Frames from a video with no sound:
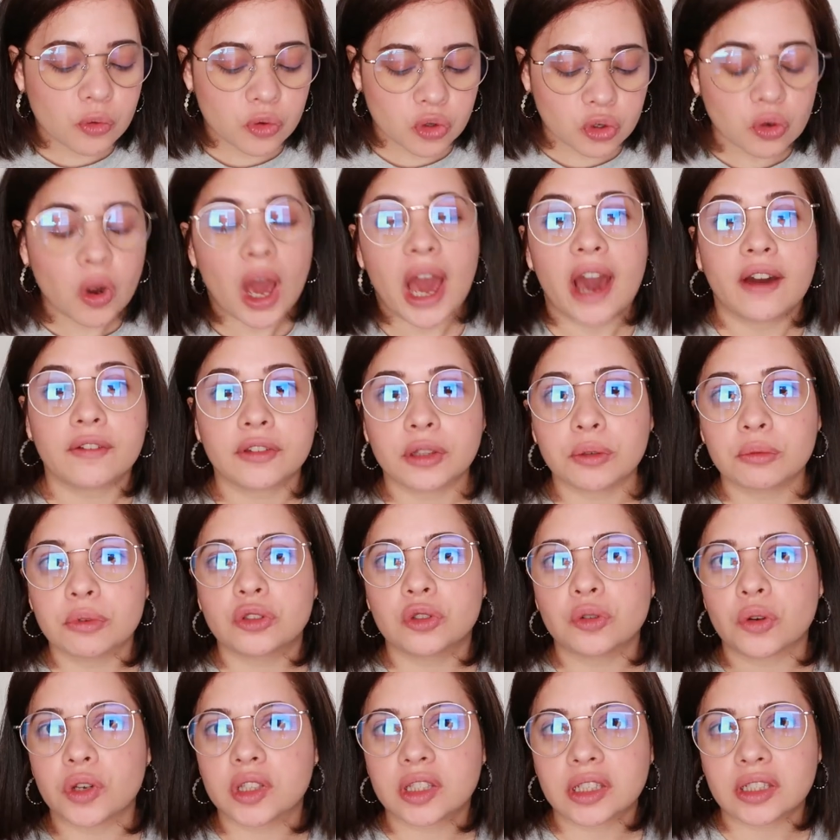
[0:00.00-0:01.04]
you have to
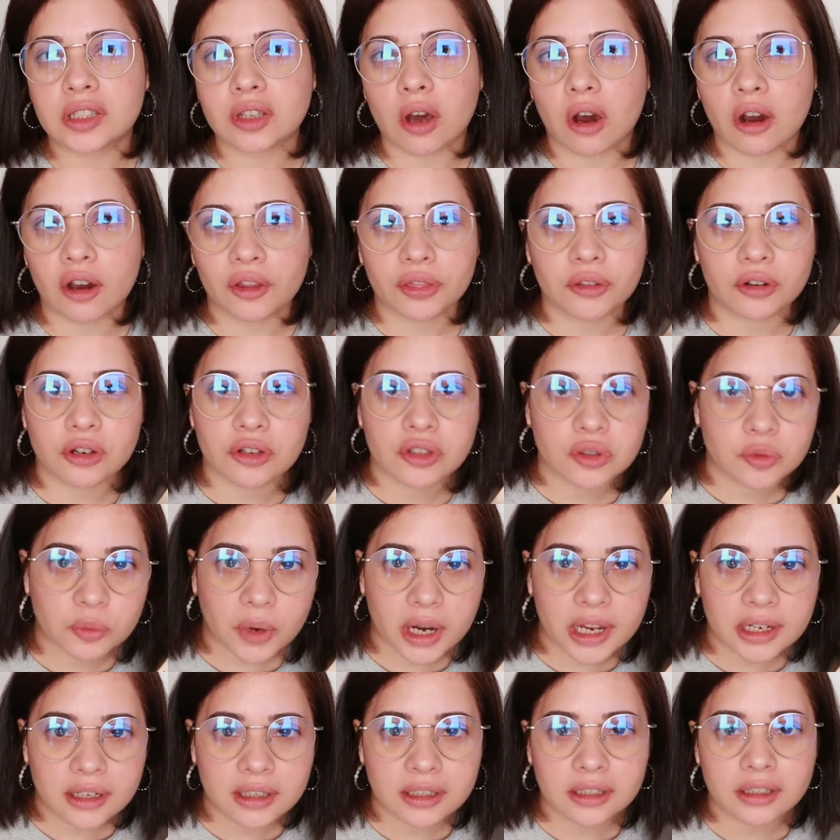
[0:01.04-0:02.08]
enjoy this author's
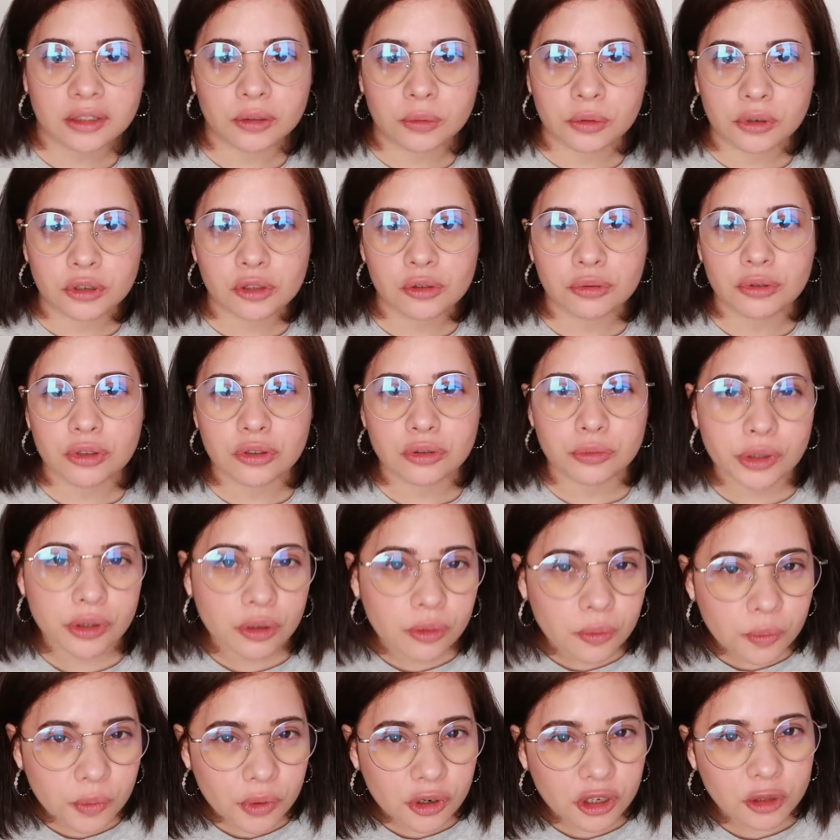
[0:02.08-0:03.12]
writing in order to enjoy
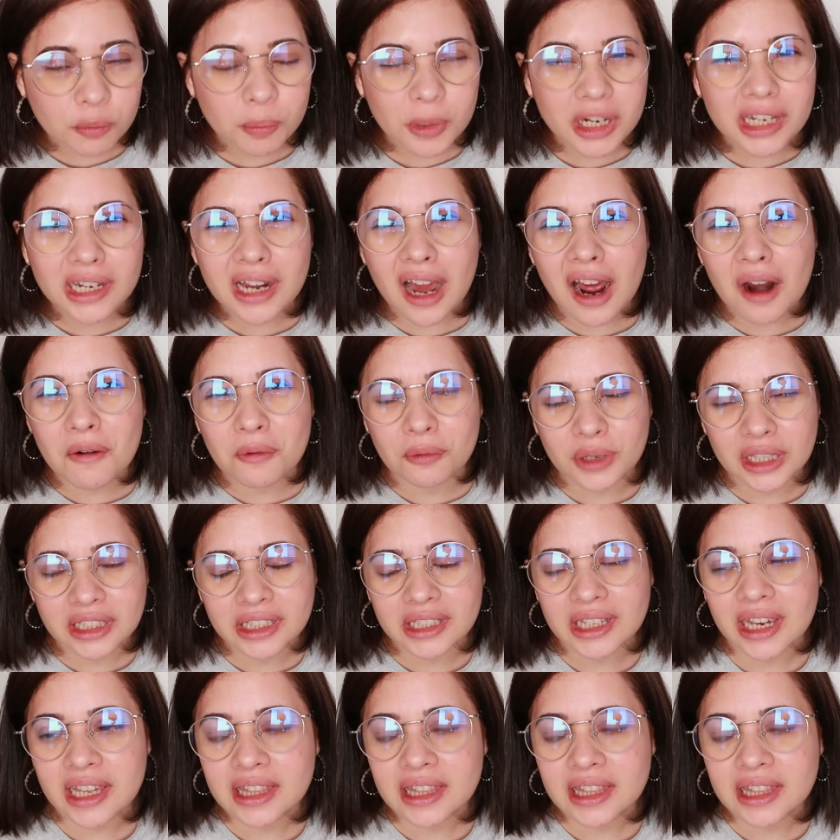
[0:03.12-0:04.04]
their work, but not really.